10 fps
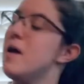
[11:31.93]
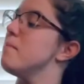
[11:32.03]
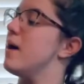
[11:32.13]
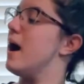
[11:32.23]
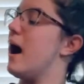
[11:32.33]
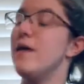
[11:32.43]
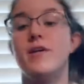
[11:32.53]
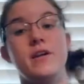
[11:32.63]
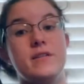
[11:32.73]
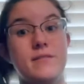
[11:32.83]
But I've
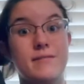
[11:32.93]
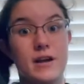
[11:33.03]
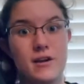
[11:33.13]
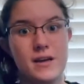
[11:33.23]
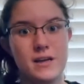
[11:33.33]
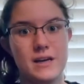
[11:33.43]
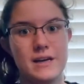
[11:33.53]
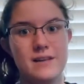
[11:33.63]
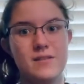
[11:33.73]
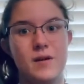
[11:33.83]
heard it's very
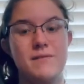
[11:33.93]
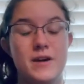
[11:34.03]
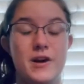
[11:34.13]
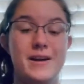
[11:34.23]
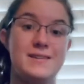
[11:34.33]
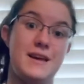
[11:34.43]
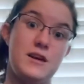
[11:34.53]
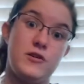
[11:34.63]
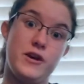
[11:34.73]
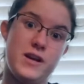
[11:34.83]
good, so I'm very excited
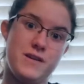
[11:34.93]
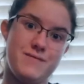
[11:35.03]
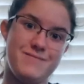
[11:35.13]
to read it.